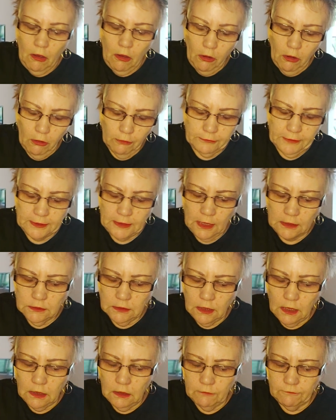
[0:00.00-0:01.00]
All that I
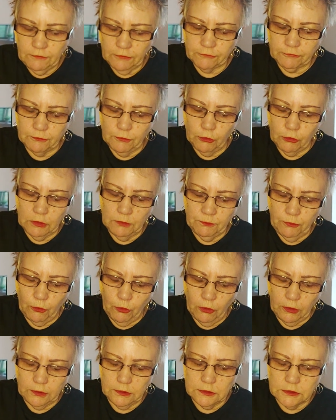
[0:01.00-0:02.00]
love is more
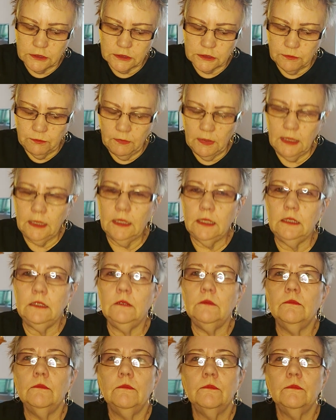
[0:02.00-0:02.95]
important to me